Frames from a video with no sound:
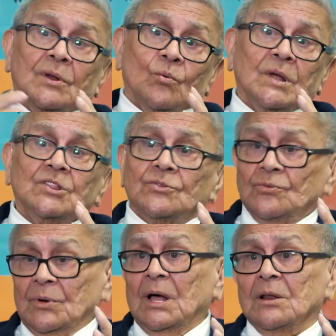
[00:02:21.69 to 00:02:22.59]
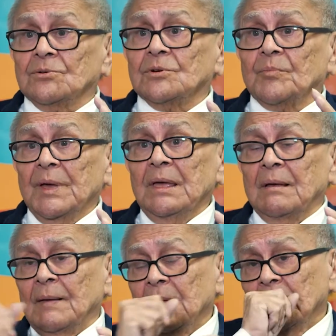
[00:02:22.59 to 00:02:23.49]
and went to Alert Bay,
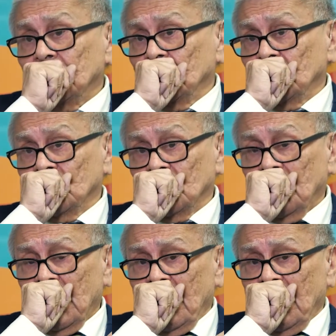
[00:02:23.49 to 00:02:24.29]
to